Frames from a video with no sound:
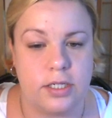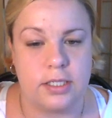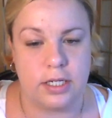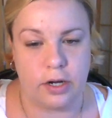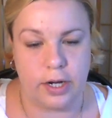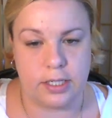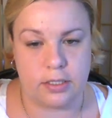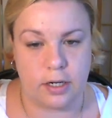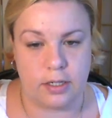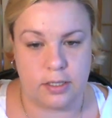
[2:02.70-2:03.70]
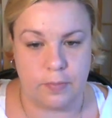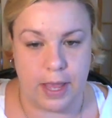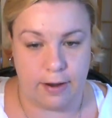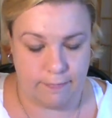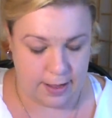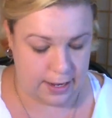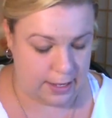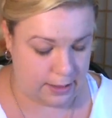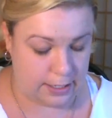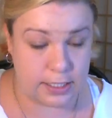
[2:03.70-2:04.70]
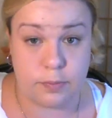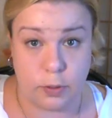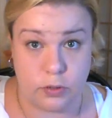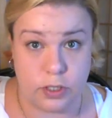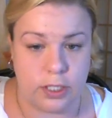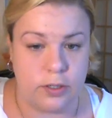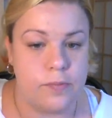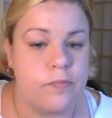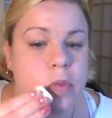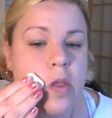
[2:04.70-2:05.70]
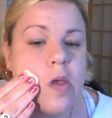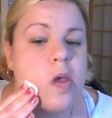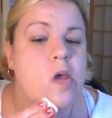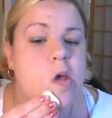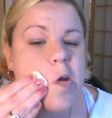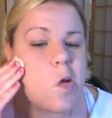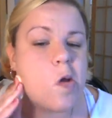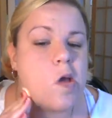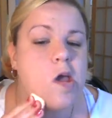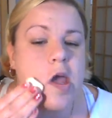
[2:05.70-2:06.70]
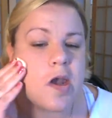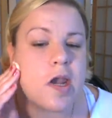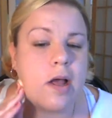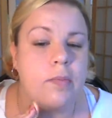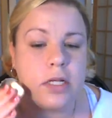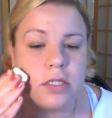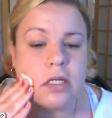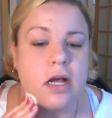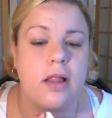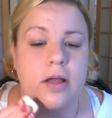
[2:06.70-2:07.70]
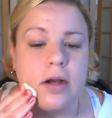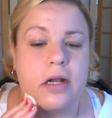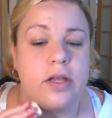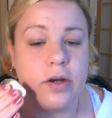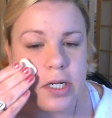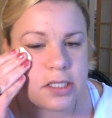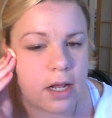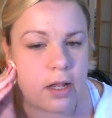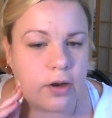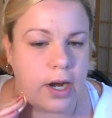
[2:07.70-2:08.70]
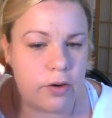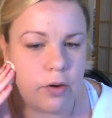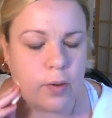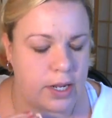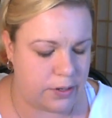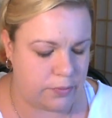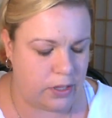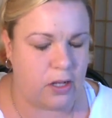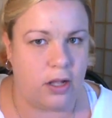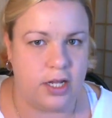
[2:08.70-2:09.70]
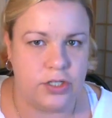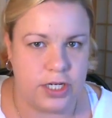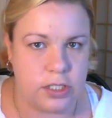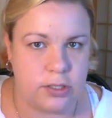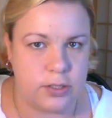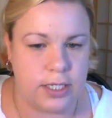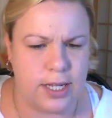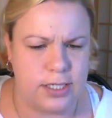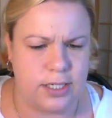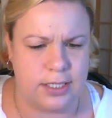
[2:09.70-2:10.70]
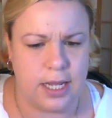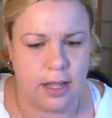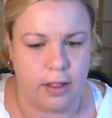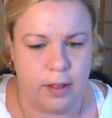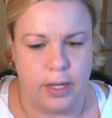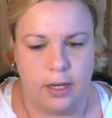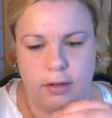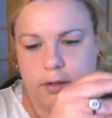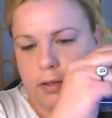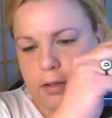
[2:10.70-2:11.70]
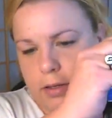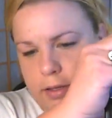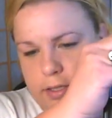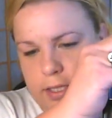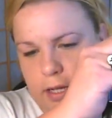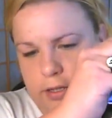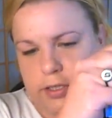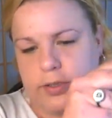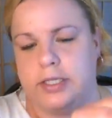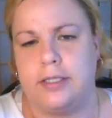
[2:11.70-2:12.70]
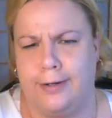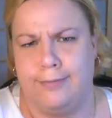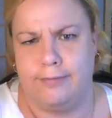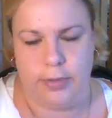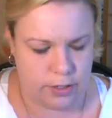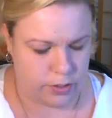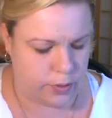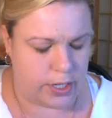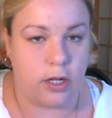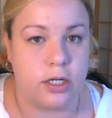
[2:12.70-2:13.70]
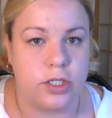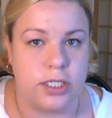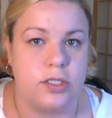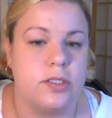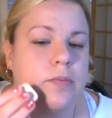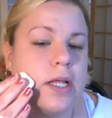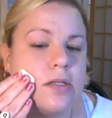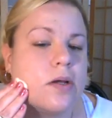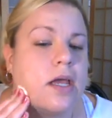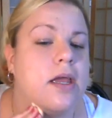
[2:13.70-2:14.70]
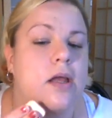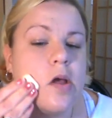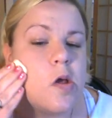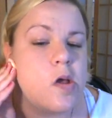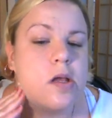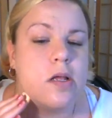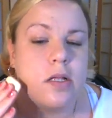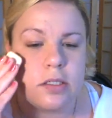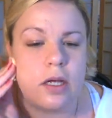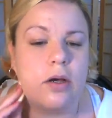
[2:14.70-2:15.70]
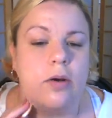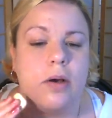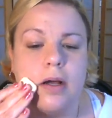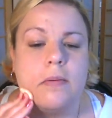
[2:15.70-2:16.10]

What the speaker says: can see, it already started to mattify it like it's supposed to, and not much color. There is color. I don't know why they really call it translucent. As you can tell, I mean, there's color to it, so I don't know why they call it translucent, but that's okay. So